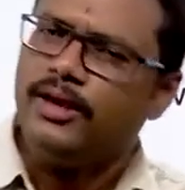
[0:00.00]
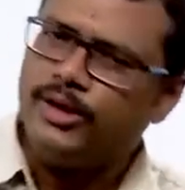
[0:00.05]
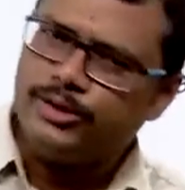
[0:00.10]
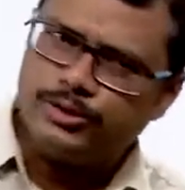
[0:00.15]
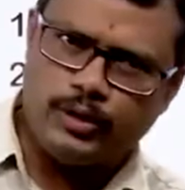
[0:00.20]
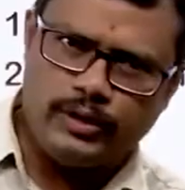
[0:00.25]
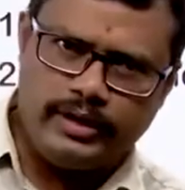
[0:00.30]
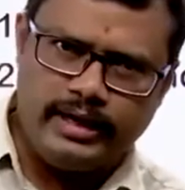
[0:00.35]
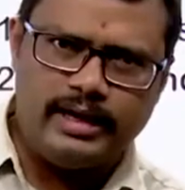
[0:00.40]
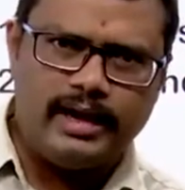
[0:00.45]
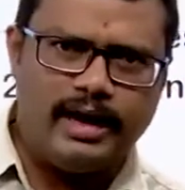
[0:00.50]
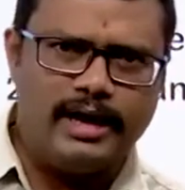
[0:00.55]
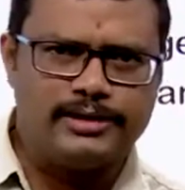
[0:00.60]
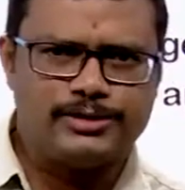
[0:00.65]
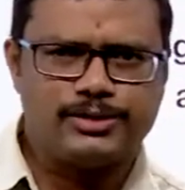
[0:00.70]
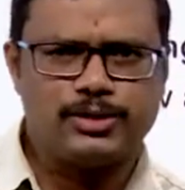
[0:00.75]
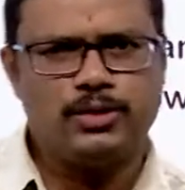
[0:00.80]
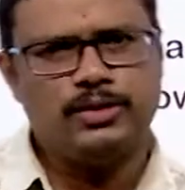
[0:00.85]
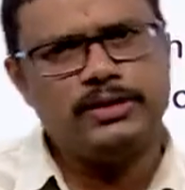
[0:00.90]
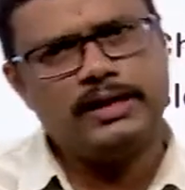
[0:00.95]
So, here
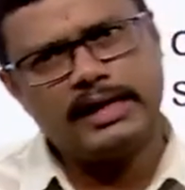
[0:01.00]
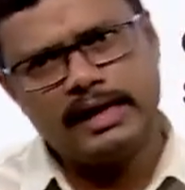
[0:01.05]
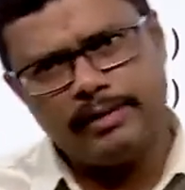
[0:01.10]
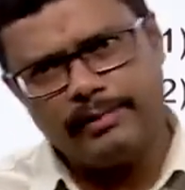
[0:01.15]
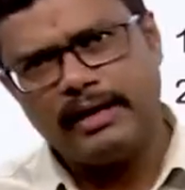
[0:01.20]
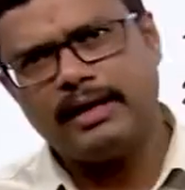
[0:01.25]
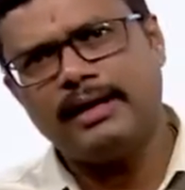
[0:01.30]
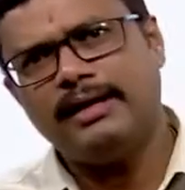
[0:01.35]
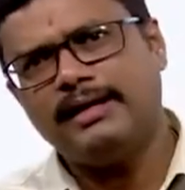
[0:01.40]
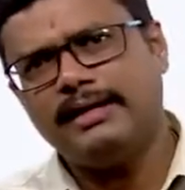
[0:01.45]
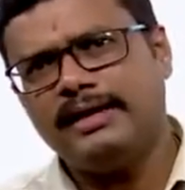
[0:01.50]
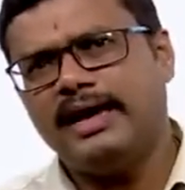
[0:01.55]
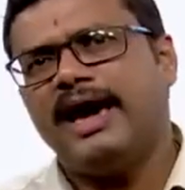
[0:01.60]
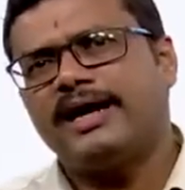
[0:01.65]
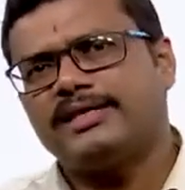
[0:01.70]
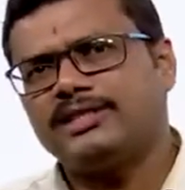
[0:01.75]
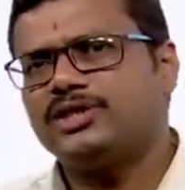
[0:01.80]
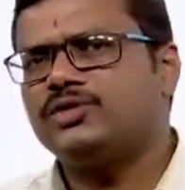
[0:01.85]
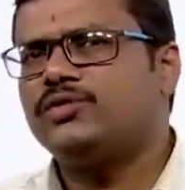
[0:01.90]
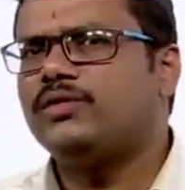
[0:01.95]
also the chemical
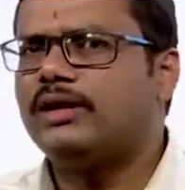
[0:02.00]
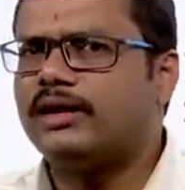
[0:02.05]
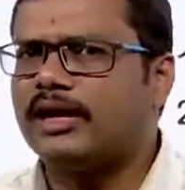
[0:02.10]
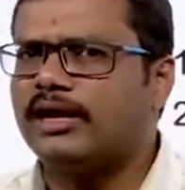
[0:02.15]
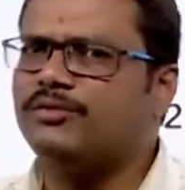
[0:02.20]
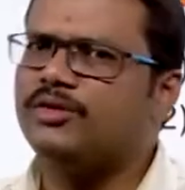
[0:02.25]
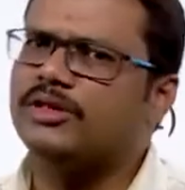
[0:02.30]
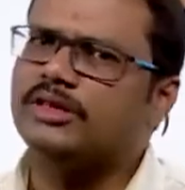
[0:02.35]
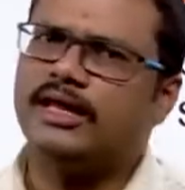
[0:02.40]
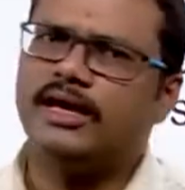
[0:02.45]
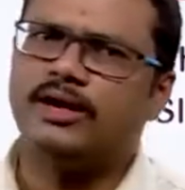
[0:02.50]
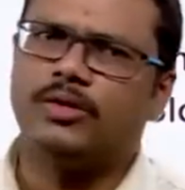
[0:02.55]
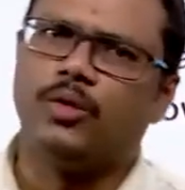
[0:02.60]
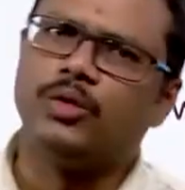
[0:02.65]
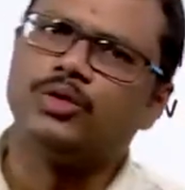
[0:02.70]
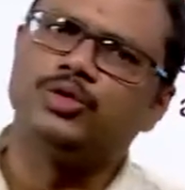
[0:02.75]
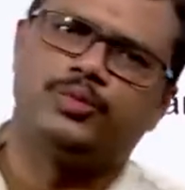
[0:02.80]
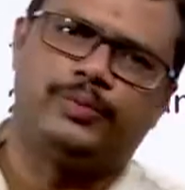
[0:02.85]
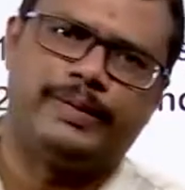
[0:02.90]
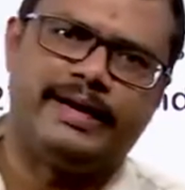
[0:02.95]
reactions will run with their
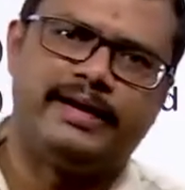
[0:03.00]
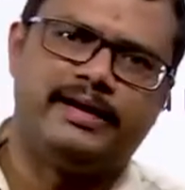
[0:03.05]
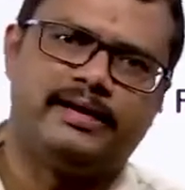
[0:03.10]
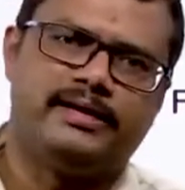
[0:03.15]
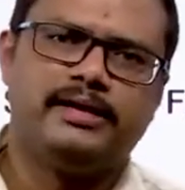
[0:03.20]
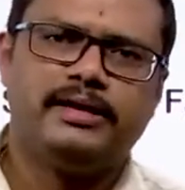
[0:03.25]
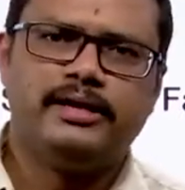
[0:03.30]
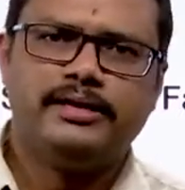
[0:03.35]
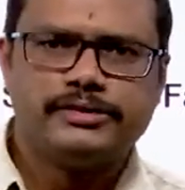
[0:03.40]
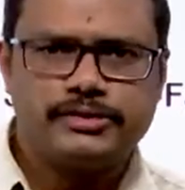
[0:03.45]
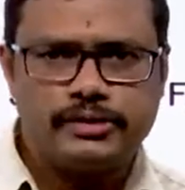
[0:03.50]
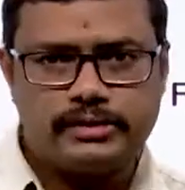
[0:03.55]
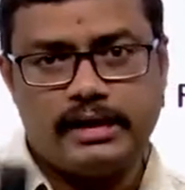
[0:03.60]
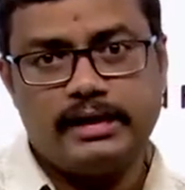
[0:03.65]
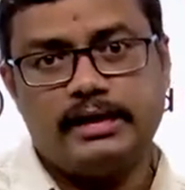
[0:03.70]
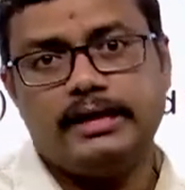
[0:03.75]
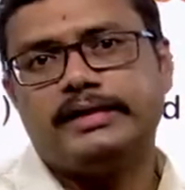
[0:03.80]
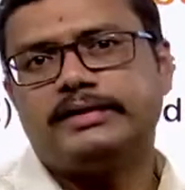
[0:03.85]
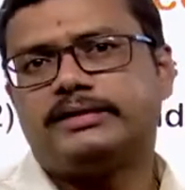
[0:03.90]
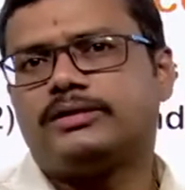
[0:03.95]
own speed. So,
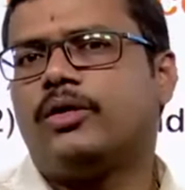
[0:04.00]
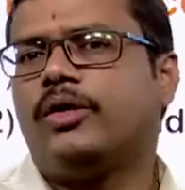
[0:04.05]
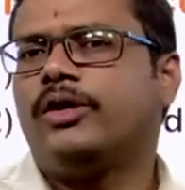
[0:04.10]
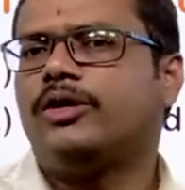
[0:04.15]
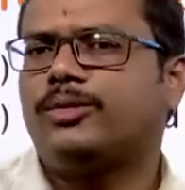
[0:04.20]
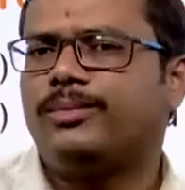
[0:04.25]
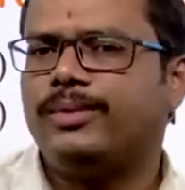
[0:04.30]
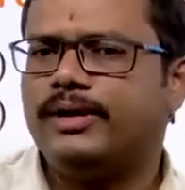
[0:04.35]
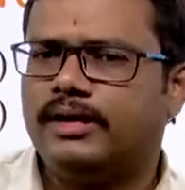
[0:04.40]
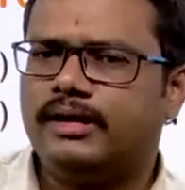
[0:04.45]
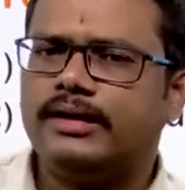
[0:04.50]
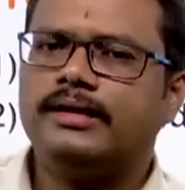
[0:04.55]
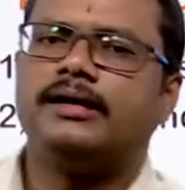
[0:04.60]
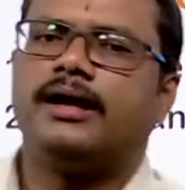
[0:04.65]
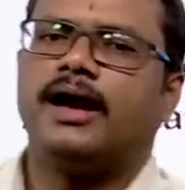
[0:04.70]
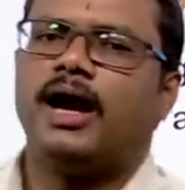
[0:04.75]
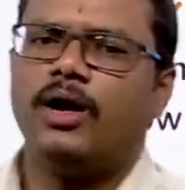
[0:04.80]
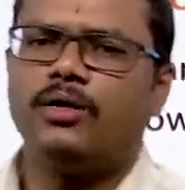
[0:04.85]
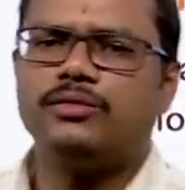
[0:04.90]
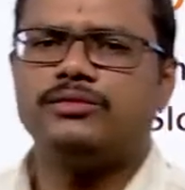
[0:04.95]
that is going to be learned,
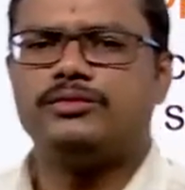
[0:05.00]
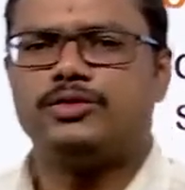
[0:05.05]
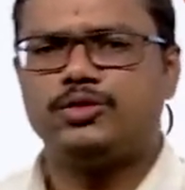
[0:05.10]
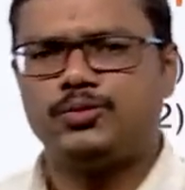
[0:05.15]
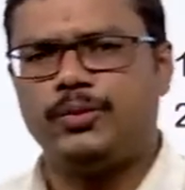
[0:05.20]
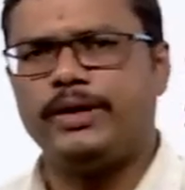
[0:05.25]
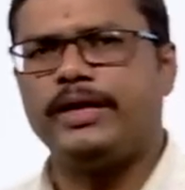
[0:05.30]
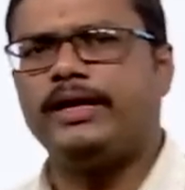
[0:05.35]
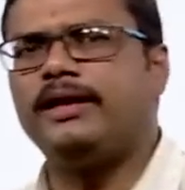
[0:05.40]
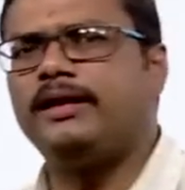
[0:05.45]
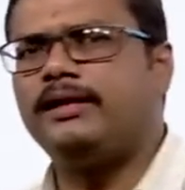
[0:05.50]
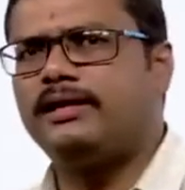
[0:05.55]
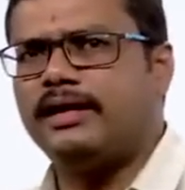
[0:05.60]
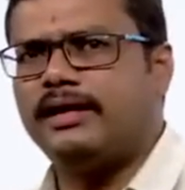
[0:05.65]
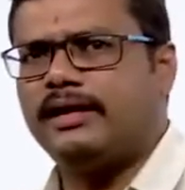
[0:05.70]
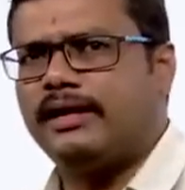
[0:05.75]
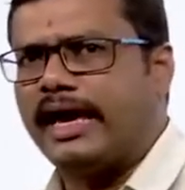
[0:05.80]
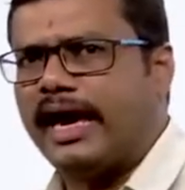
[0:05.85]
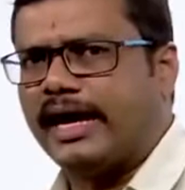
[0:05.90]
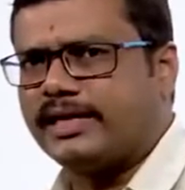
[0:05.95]
how speed
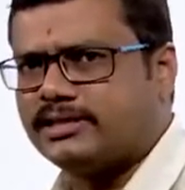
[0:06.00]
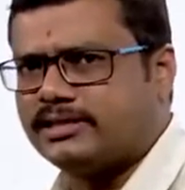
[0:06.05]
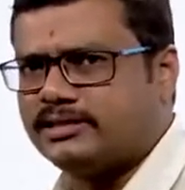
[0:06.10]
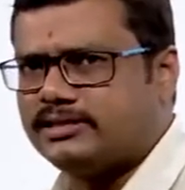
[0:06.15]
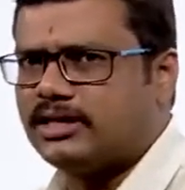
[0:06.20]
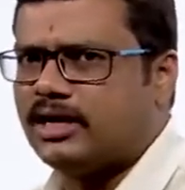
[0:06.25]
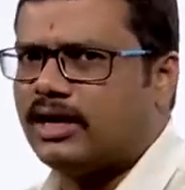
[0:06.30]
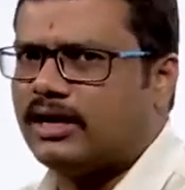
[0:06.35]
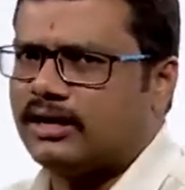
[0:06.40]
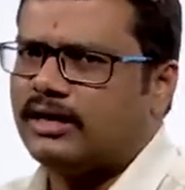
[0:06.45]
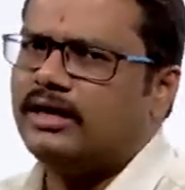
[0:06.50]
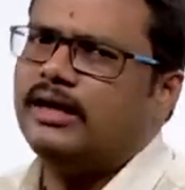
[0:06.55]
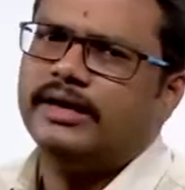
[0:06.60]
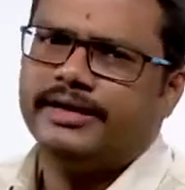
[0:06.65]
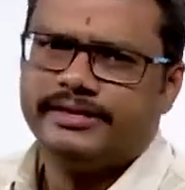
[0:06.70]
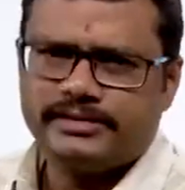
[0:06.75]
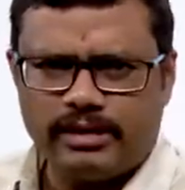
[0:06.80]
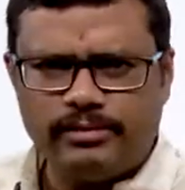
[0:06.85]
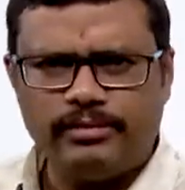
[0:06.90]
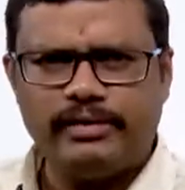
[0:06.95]
the reactions are.
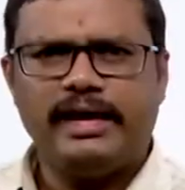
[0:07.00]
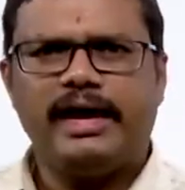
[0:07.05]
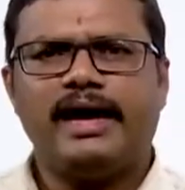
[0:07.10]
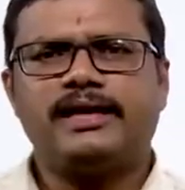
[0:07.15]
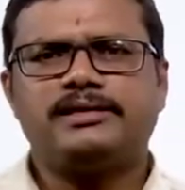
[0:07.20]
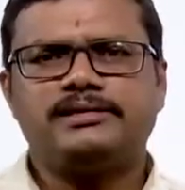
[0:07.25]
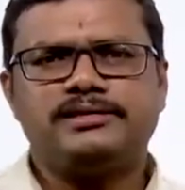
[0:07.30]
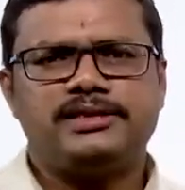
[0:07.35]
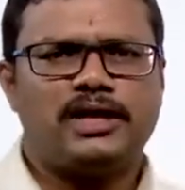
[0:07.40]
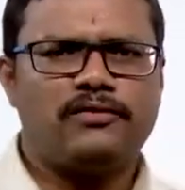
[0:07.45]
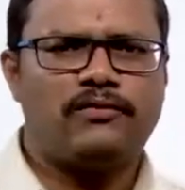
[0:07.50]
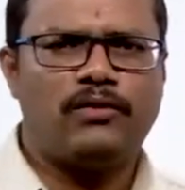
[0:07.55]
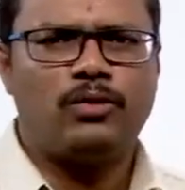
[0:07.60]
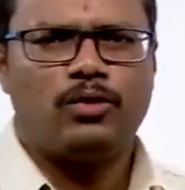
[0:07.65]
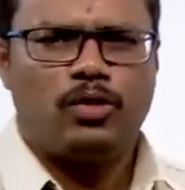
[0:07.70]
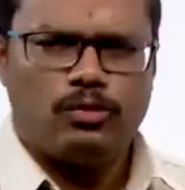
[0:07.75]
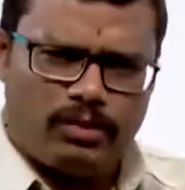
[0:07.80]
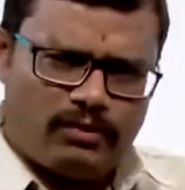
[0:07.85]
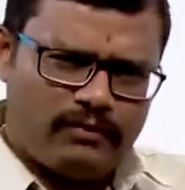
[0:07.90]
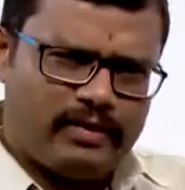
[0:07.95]
Some reactions are
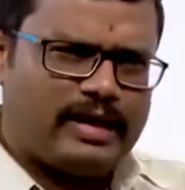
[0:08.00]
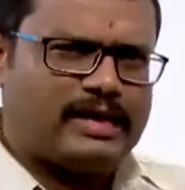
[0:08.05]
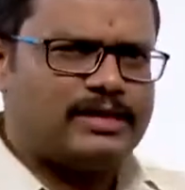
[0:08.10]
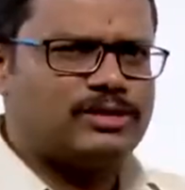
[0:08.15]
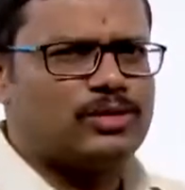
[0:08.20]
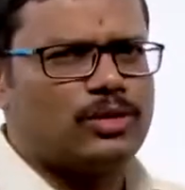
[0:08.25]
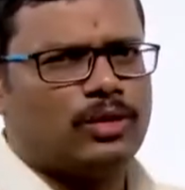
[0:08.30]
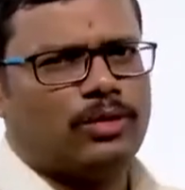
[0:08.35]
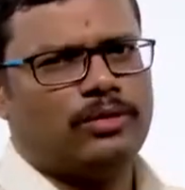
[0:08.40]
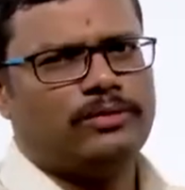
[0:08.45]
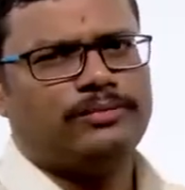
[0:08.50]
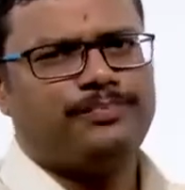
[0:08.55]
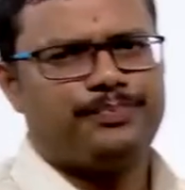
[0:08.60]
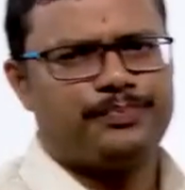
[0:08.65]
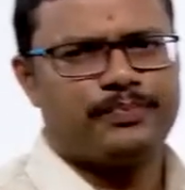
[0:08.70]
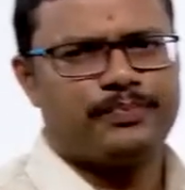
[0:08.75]
found to be very slow,